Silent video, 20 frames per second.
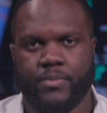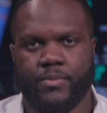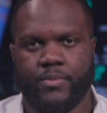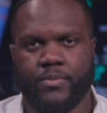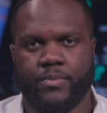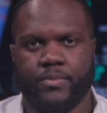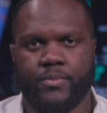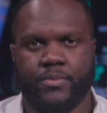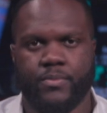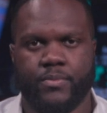
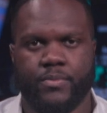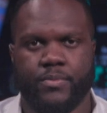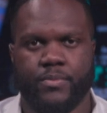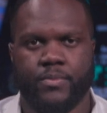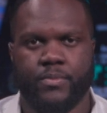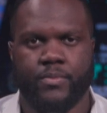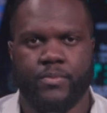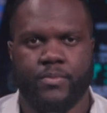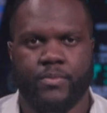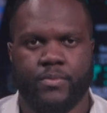
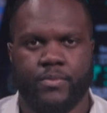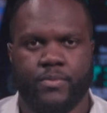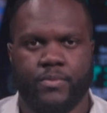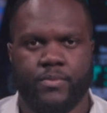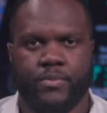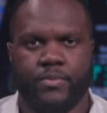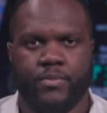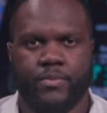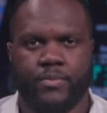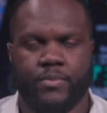
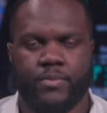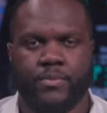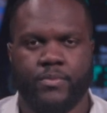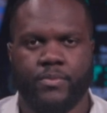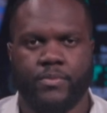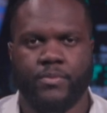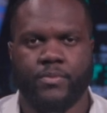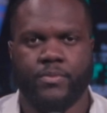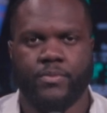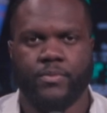
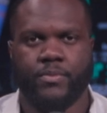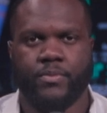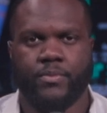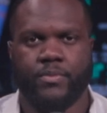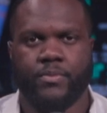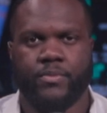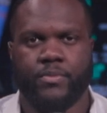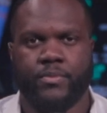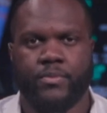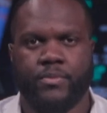
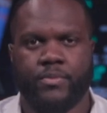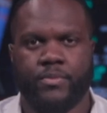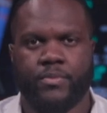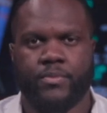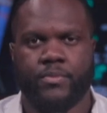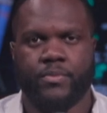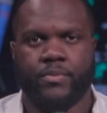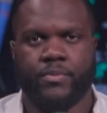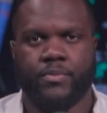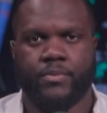
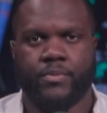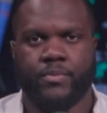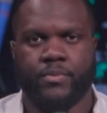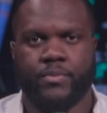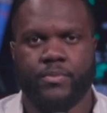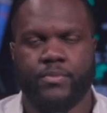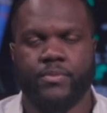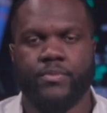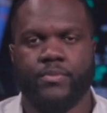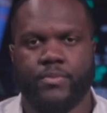
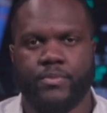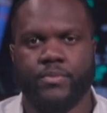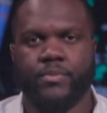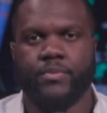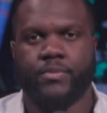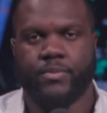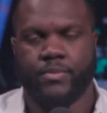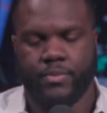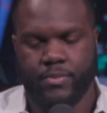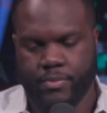
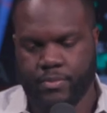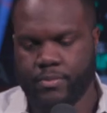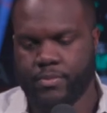This person isn't speaking.